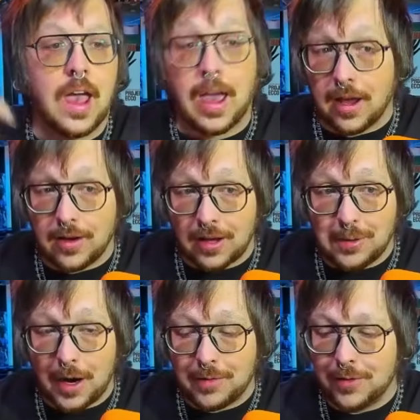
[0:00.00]
And in
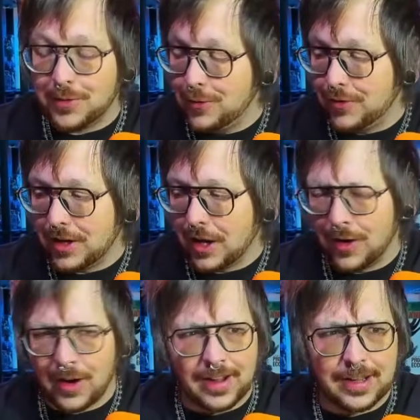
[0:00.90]
my review
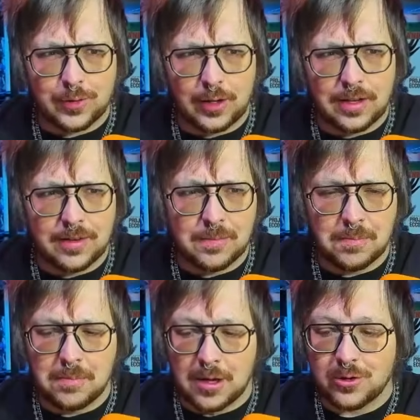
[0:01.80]
video, I guess I didn't
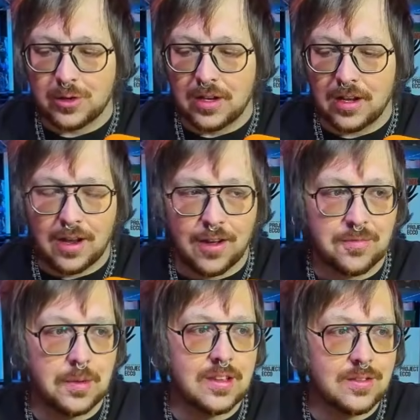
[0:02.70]
mention it enough,
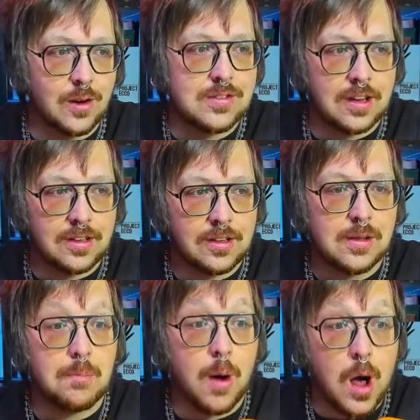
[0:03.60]
but these are technically
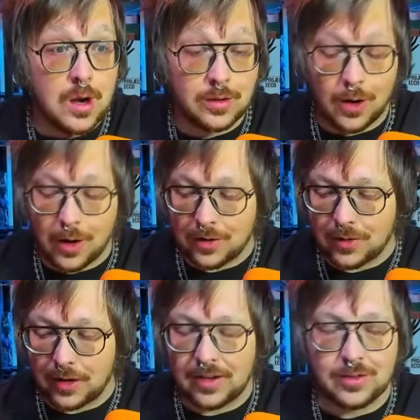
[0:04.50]
modern cards,
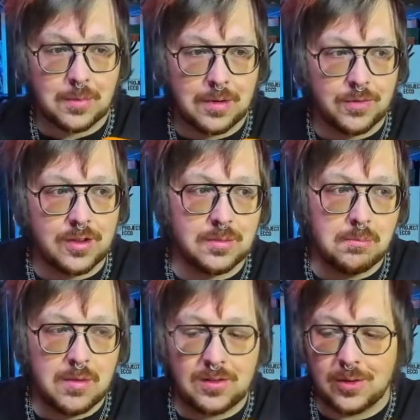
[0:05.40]
right? Because they're meant for this
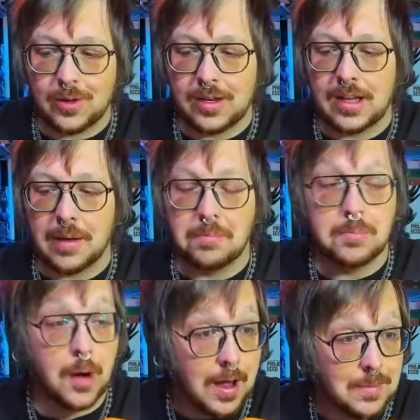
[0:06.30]
mystery game.
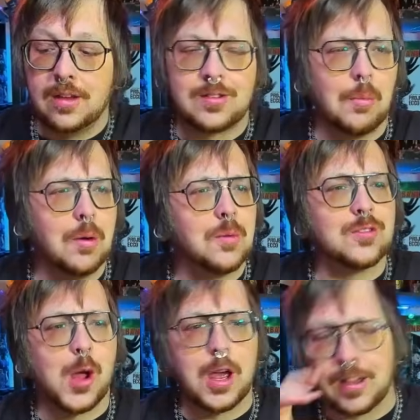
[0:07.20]
But someone
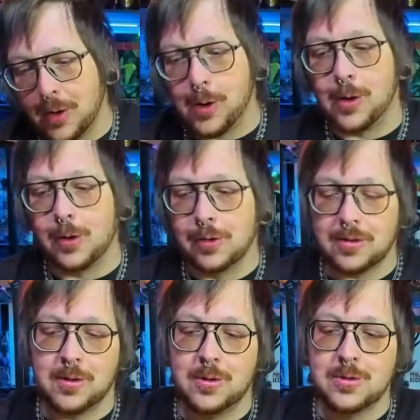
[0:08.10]
was like, oh,
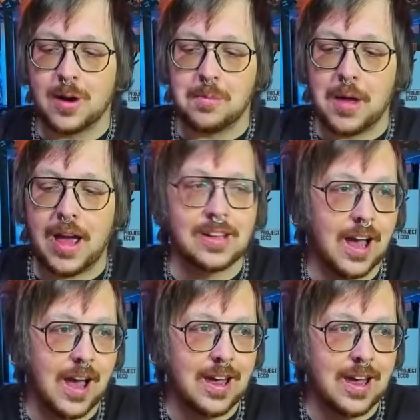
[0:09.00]
who's our bad guy?